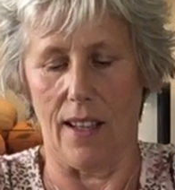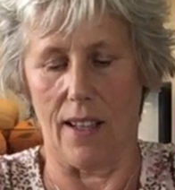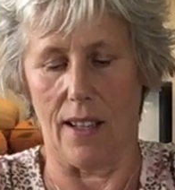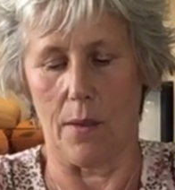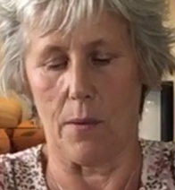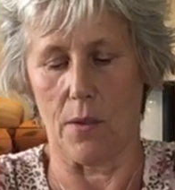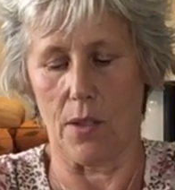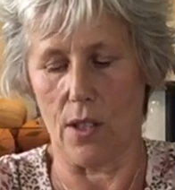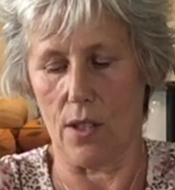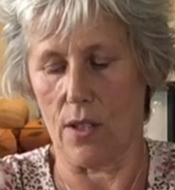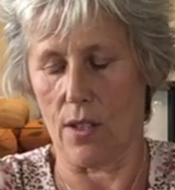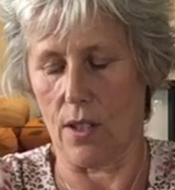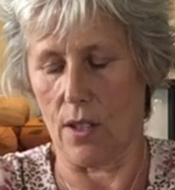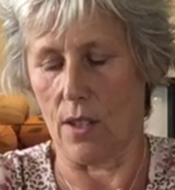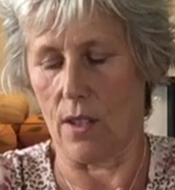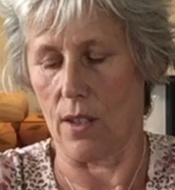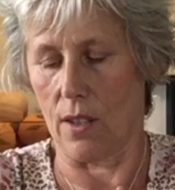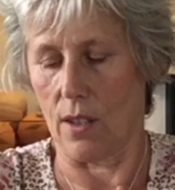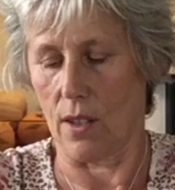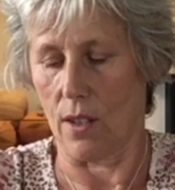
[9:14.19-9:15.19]
And I'm just
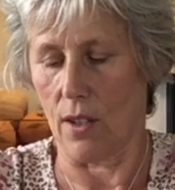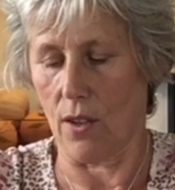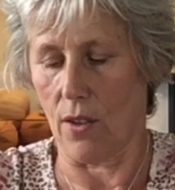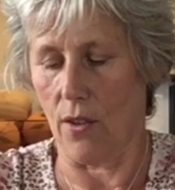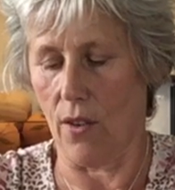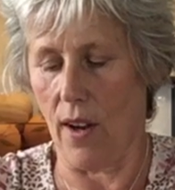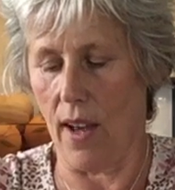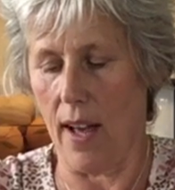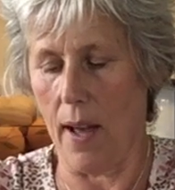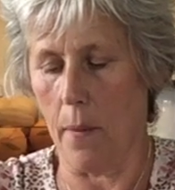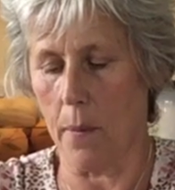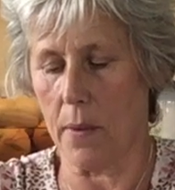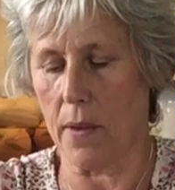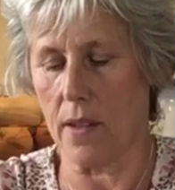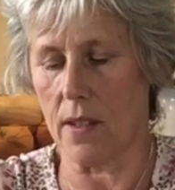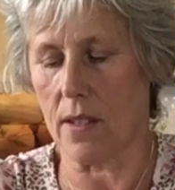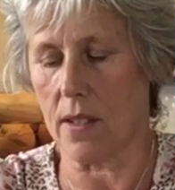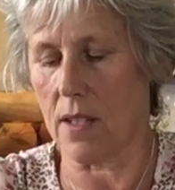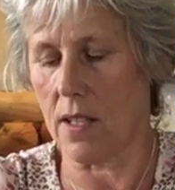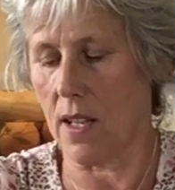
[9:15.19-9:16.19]
gonna grab
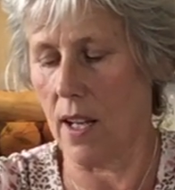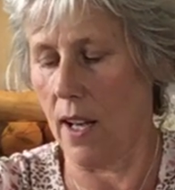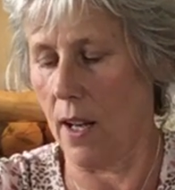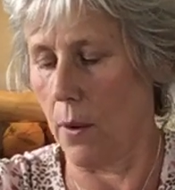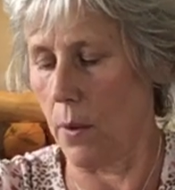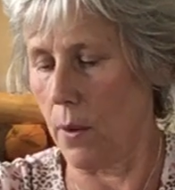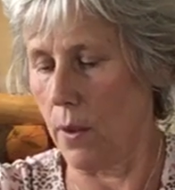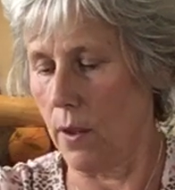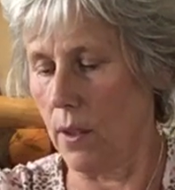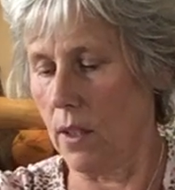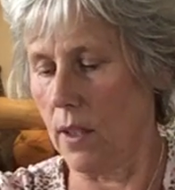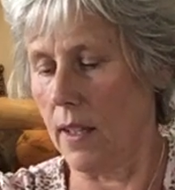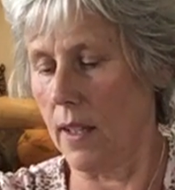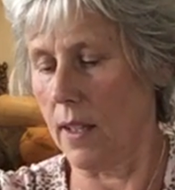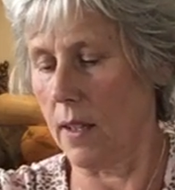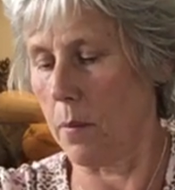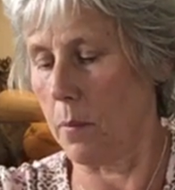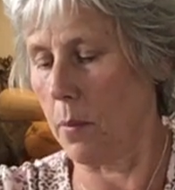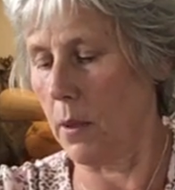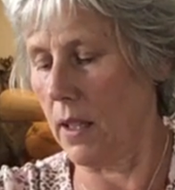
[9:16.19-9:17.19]
this towel
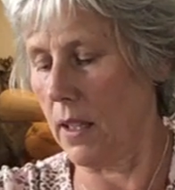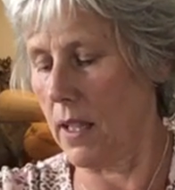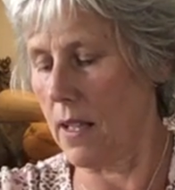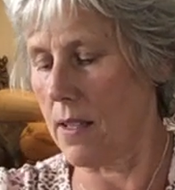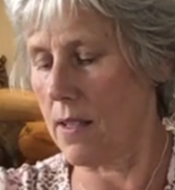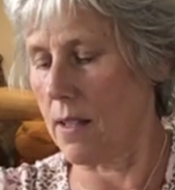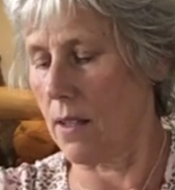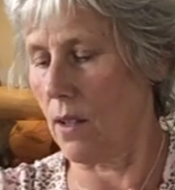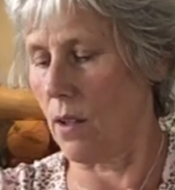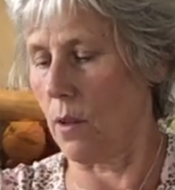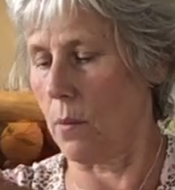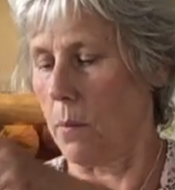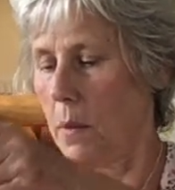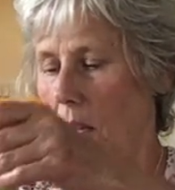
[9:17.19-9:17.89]
and place it on